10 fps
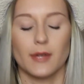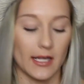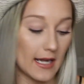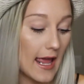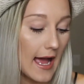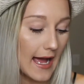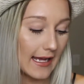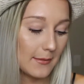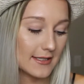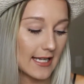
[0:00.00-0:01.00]
but I
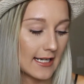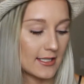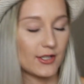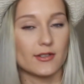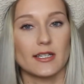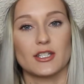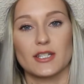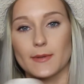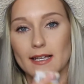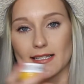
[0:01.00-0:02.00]
am excited to use it
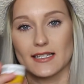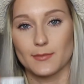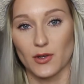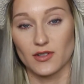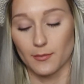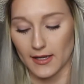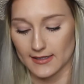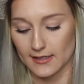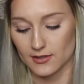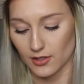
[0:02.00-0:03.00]
just because it smells
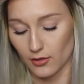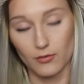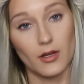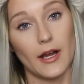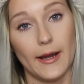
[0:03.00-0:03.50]
amazing, so